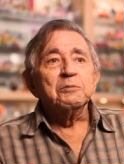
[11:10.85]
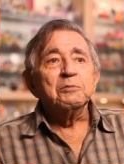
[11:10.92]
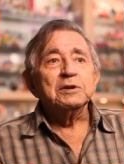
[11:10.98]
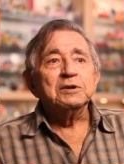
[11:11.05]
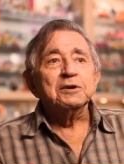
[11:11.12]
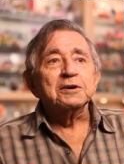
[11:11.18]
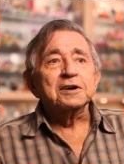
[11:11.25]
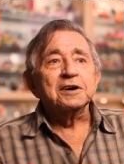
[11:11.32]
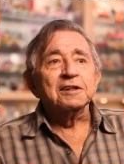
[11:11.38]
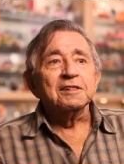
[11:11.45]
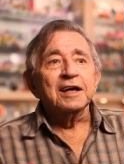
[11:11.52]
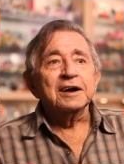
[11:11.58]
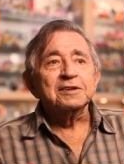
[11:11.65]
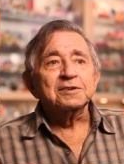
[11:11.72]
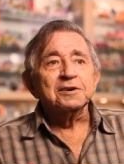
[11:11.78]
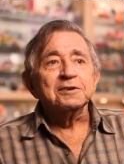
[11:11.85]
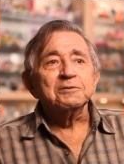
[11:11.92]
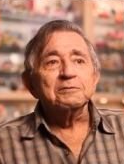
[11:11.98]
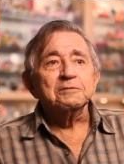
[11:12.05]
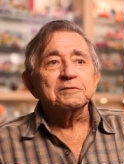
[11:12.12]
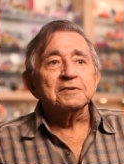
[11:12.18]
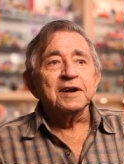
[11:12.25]
when you're a
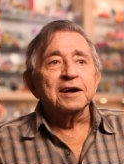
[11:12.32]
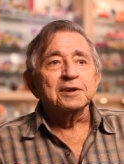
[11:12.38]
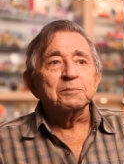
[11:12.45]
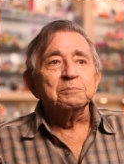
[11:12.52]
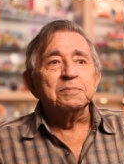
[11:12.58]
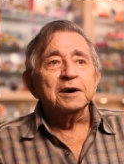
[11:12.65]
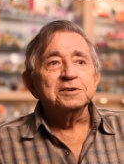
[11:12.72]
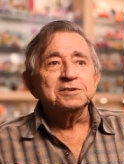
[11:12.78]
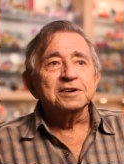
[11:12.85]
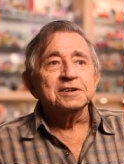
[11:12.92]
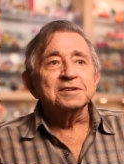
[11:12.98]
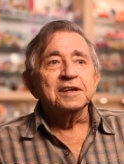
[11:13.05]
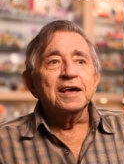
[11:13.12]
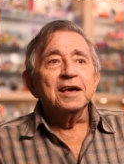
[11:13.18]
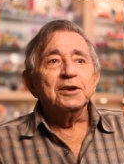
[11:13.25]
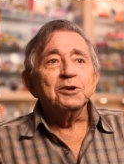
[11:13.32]
collector on a budget,